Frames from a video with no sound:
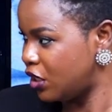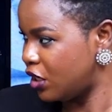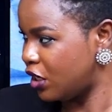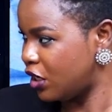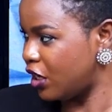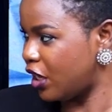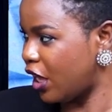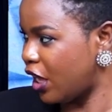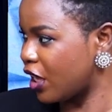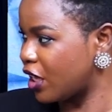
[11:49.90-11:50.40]

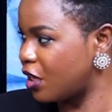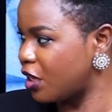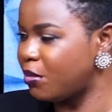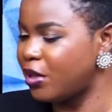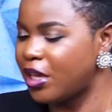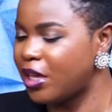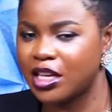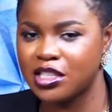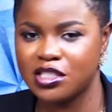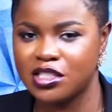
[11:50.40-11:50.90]

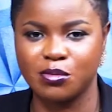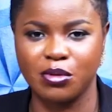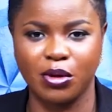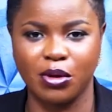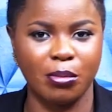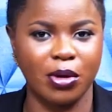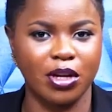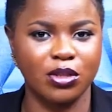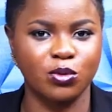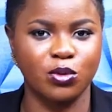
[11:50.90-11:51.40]
Akimi earns
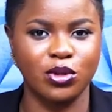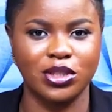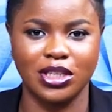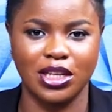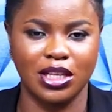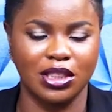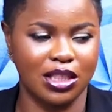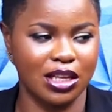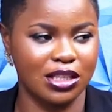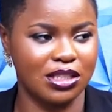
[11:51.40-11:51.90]
about
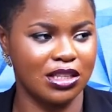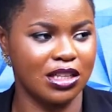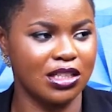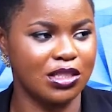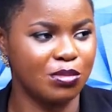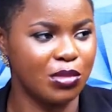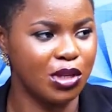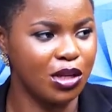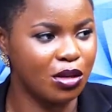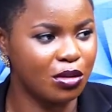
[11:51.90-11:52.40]
£138
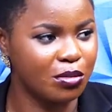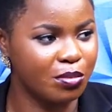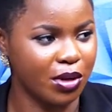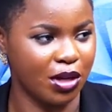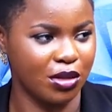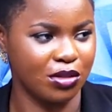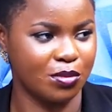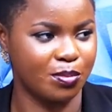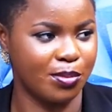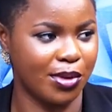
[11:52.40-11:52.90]
million
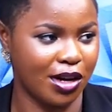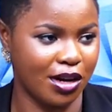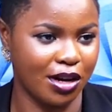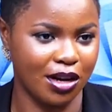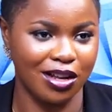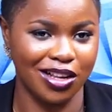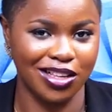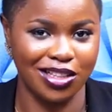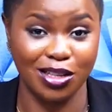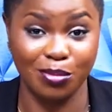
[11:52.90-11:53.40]
per,
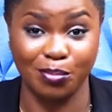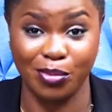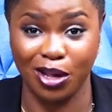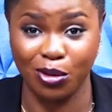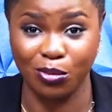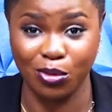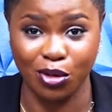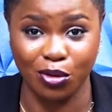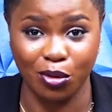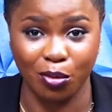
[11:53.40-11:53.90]
I think, per
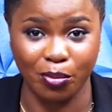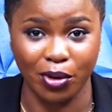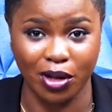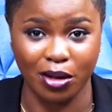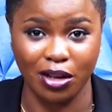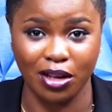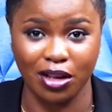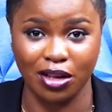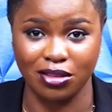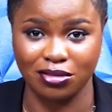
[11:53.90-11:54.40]
week or per,
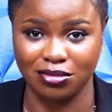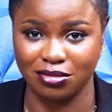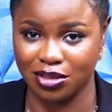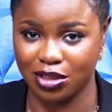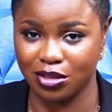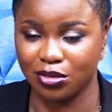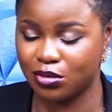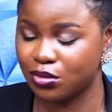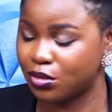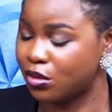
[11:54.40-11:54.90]
I
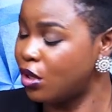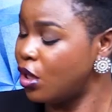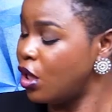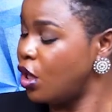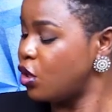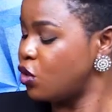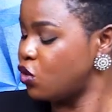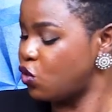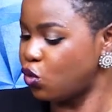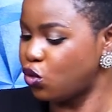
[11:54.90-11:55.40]
don't know.
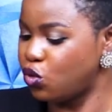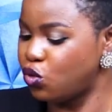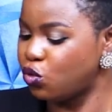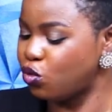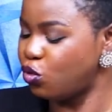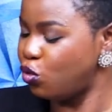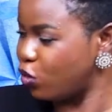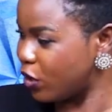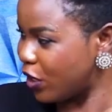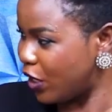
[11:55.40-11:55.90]
So you
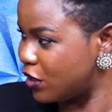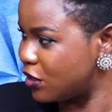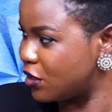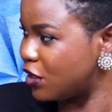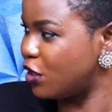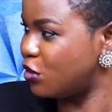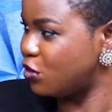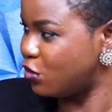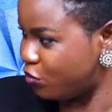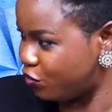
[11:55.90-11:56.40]
look at it
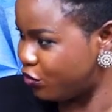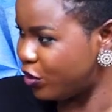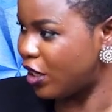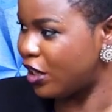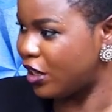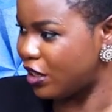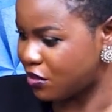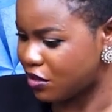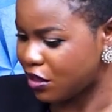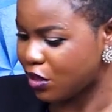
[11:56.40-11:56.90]
and you
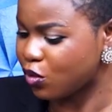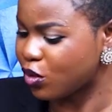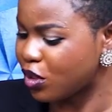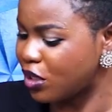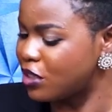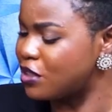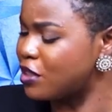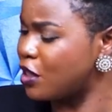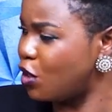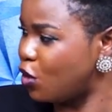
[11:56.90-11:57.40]
realize that, okay,
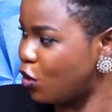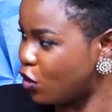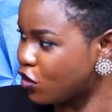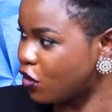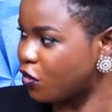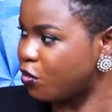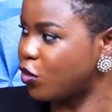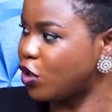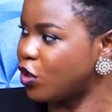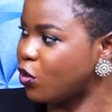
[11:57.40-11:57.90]
it's a lot
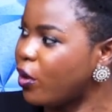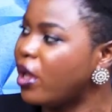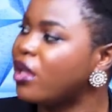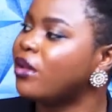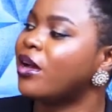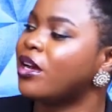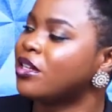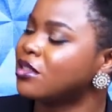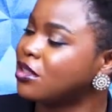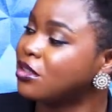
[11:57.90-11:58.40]
of money. Why are
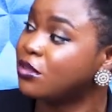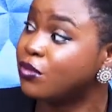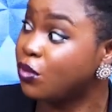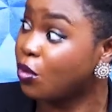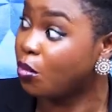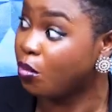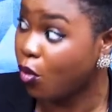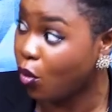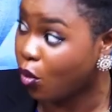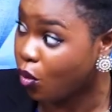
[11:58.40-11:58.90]
you asking for
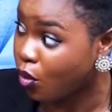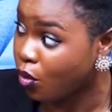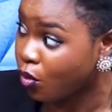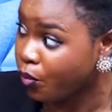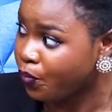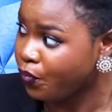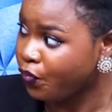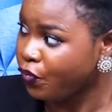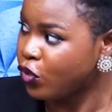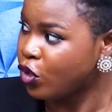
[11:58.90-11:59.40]

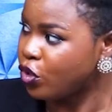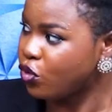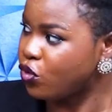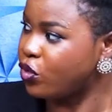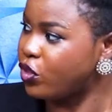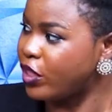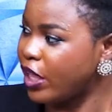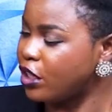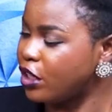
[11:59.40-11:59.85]
more? Then